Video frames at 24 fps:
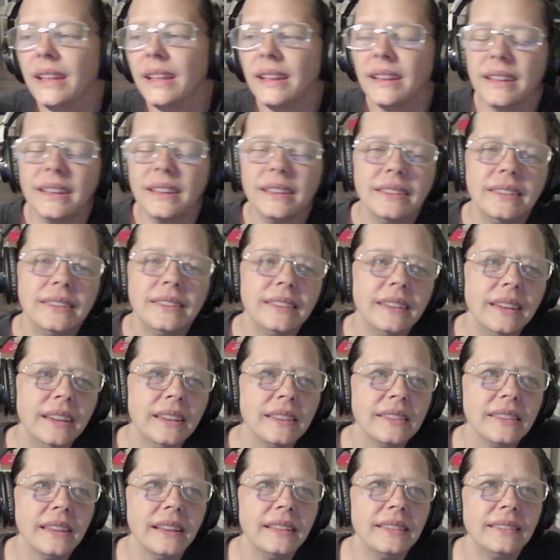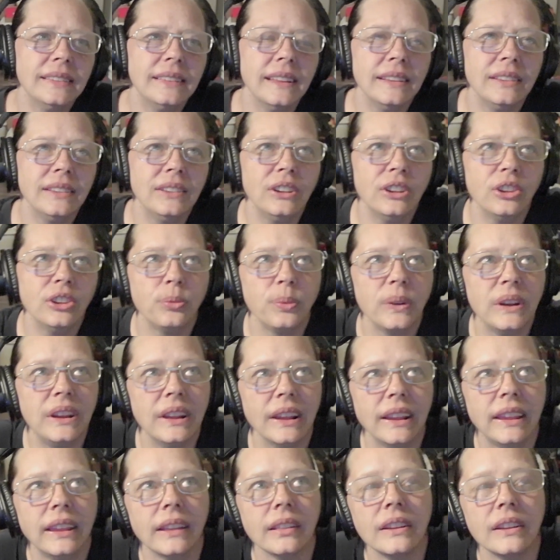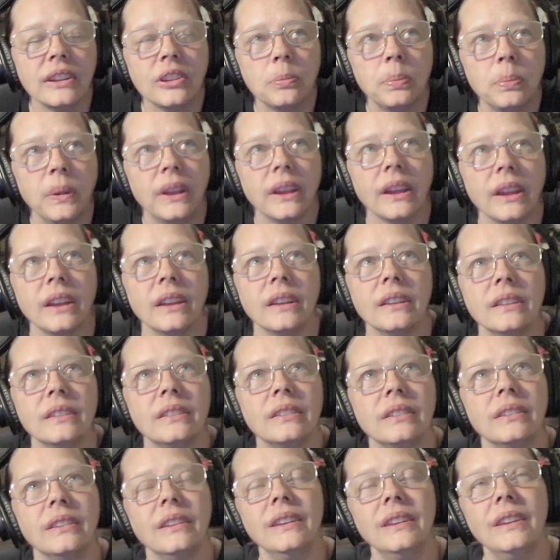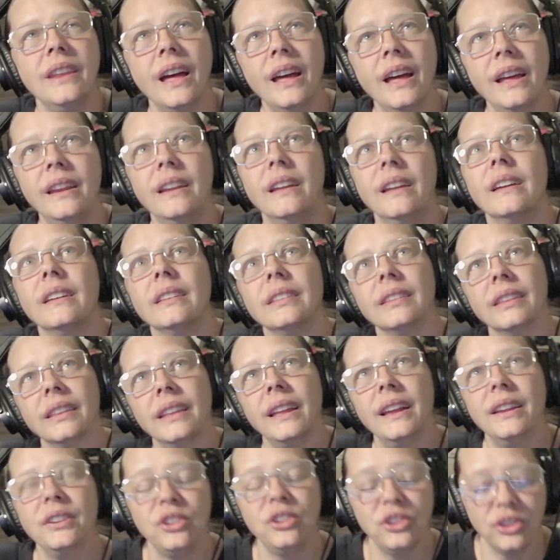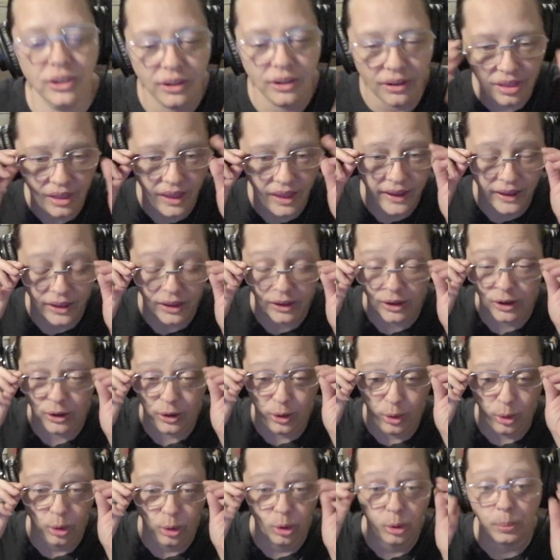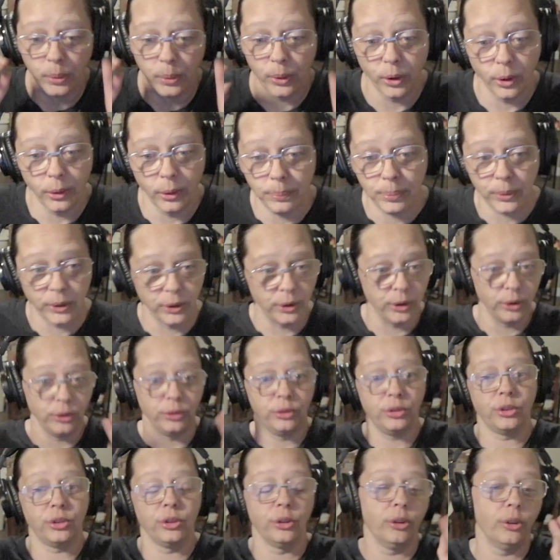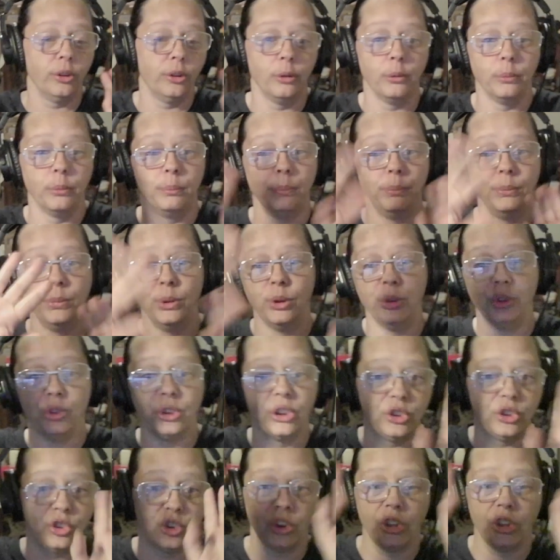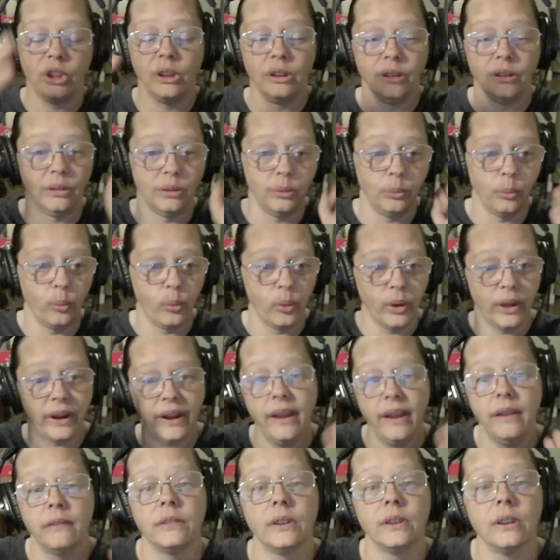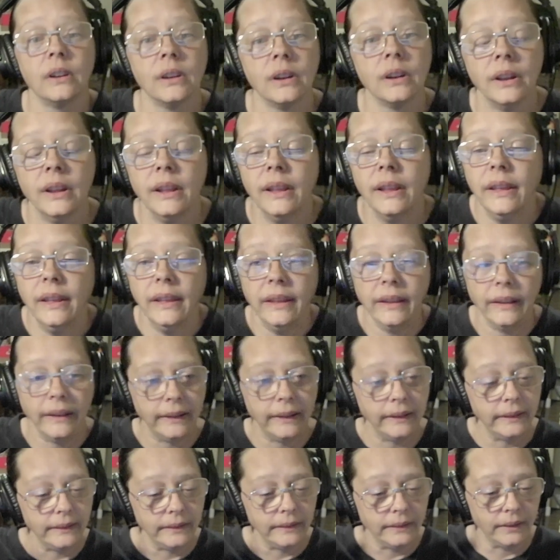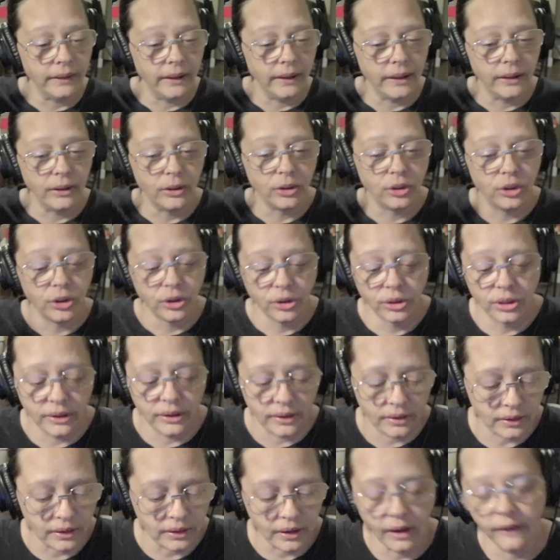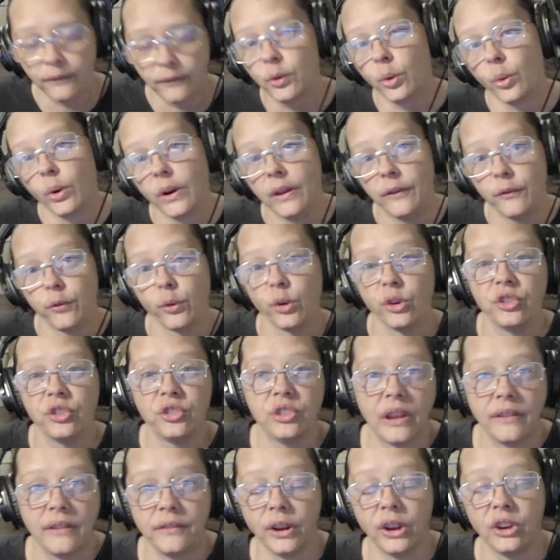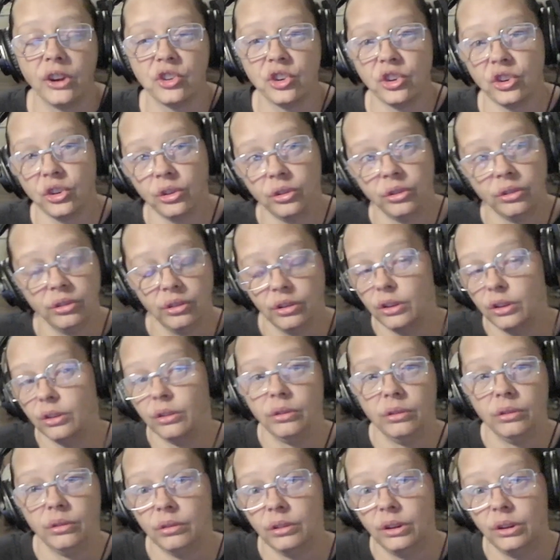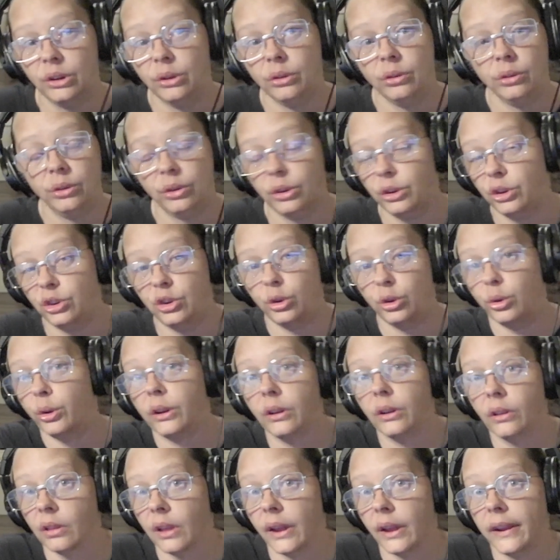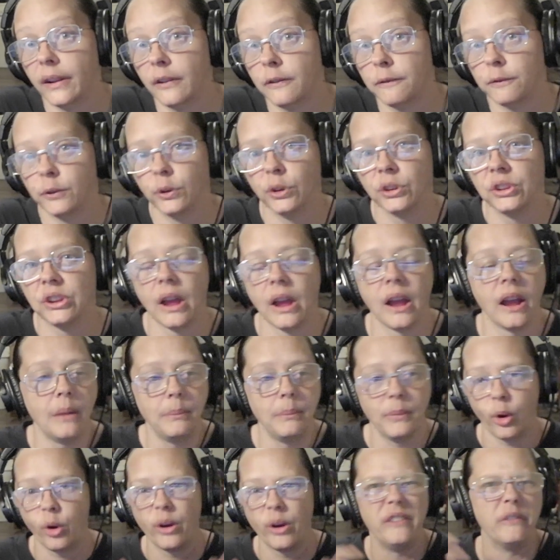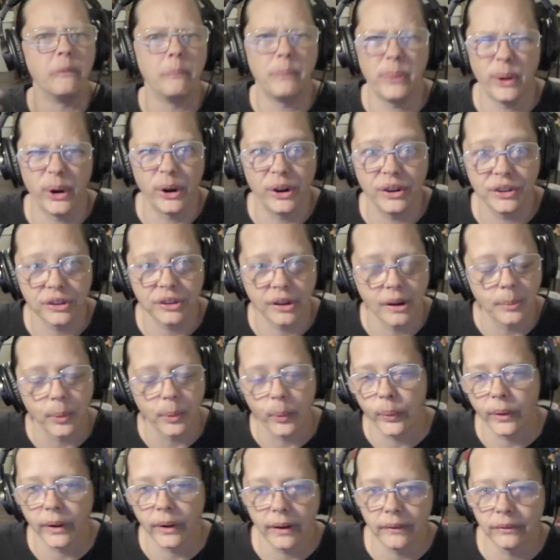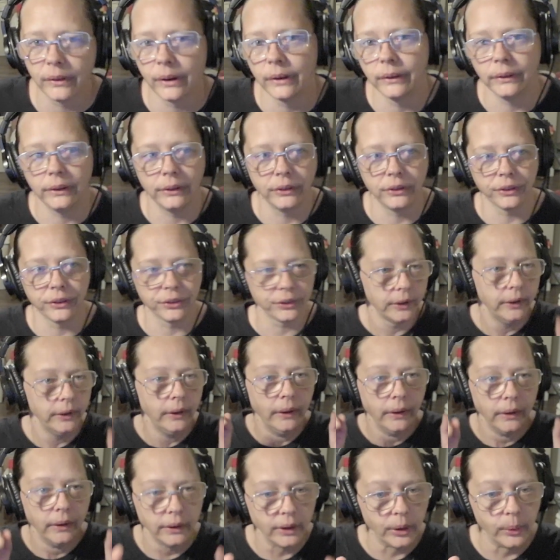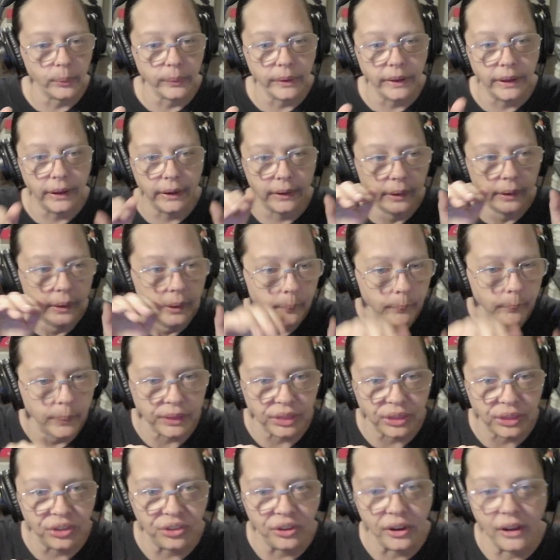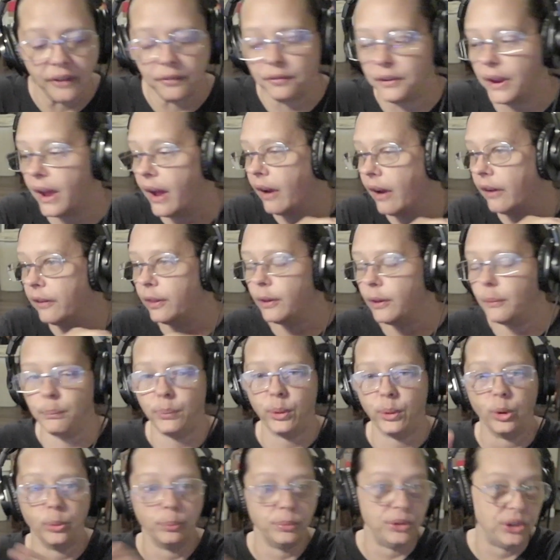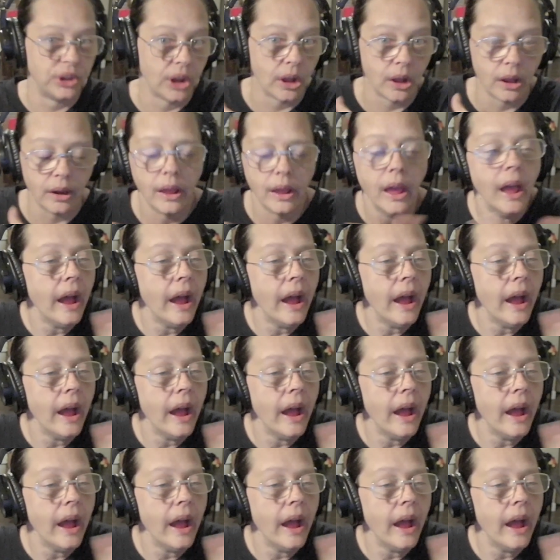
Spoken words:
Because that's just ridiculous, because not unless you're like an Uber producer, musician, whatever, and do this stuff 24/7 because you do it like full time or even part time or whatever, and you just go in, put the stuff down, and then boom, done.